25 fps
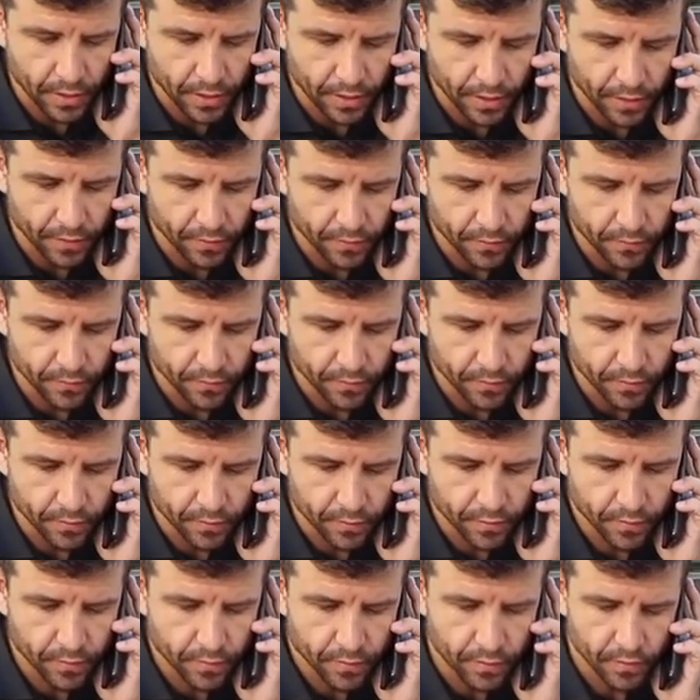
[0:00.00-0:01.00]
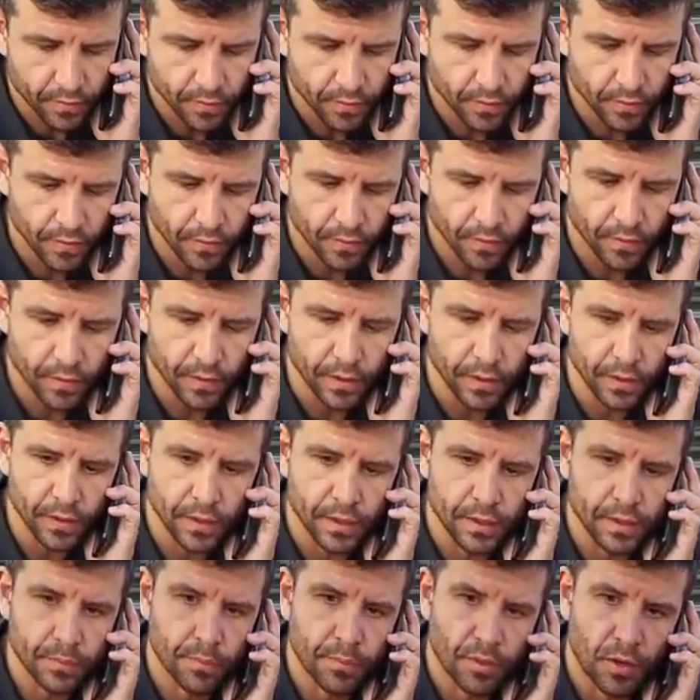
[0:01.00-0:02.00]
and the
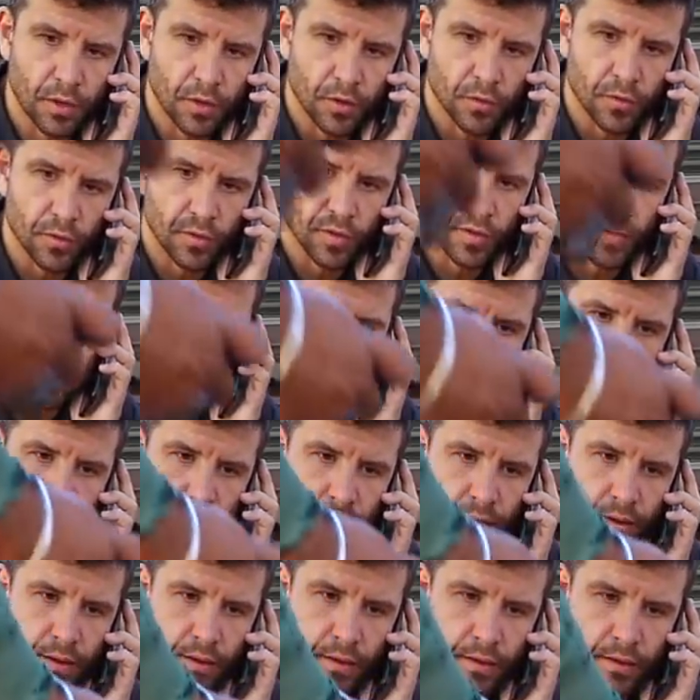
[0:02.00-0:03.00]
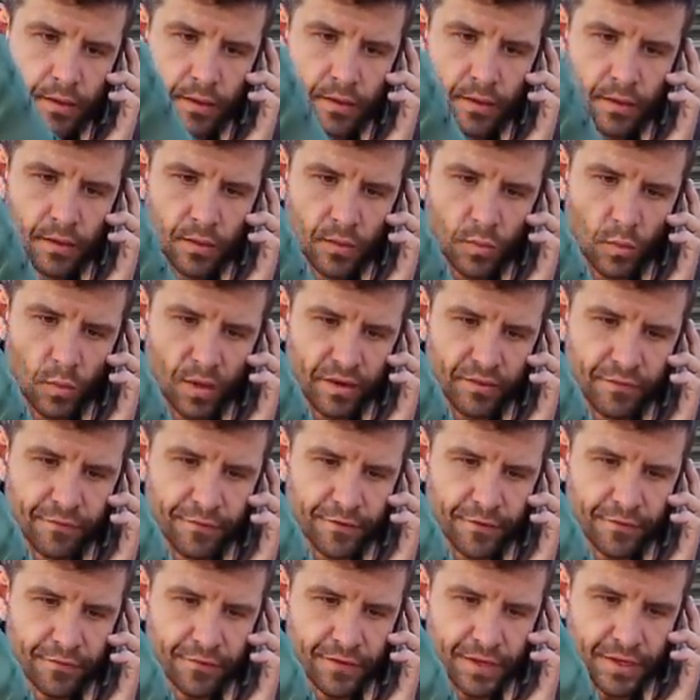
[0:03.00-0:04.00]
posts are
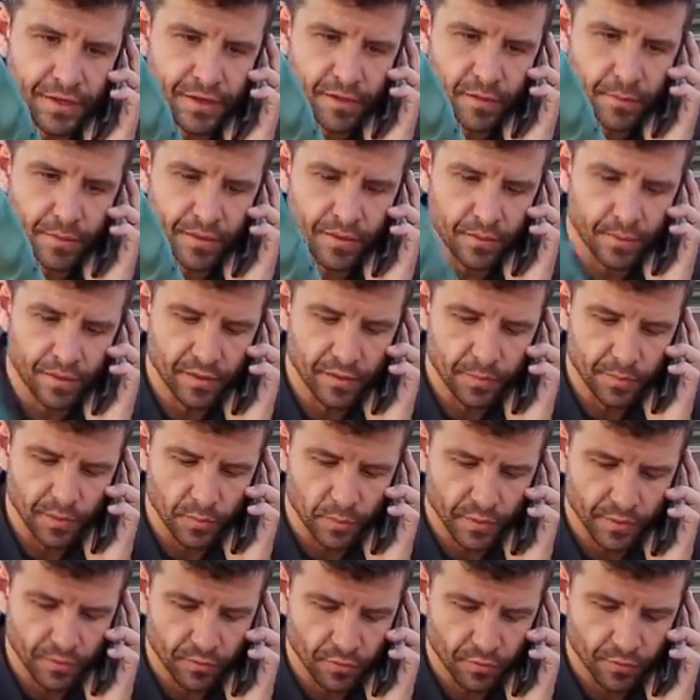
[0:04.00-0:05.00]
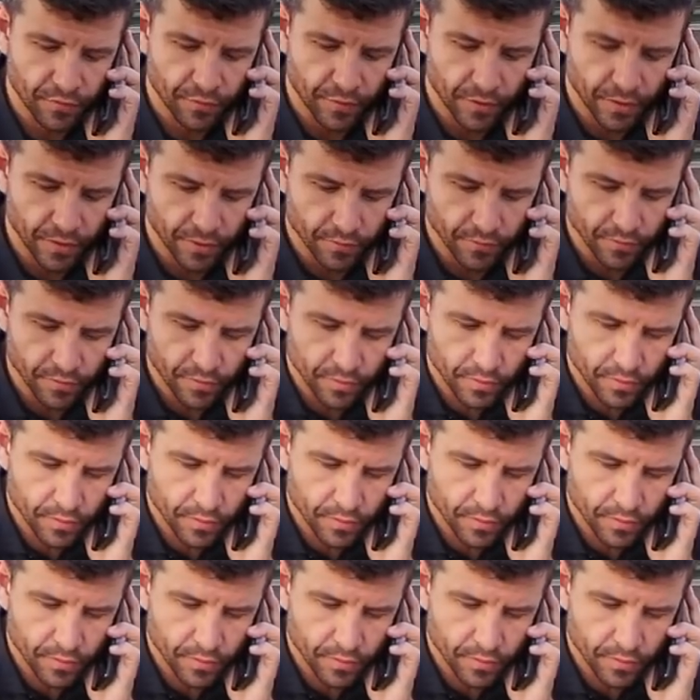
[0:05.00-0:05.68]
150s, but they're meant to be 125s.